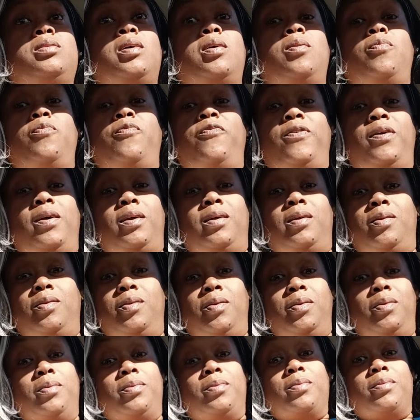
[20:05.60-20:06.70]
something fucking
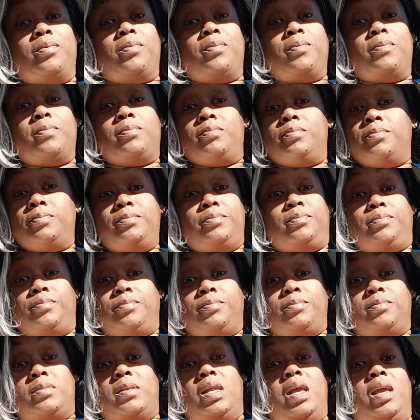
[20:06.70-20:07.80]
new.
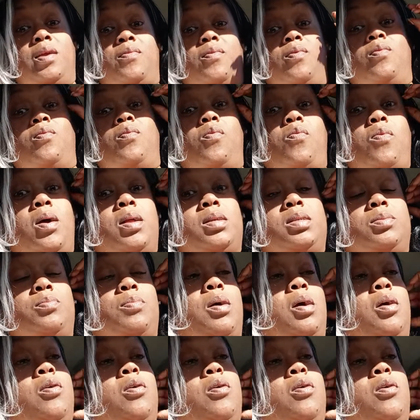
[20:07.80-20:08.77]
Even when watching my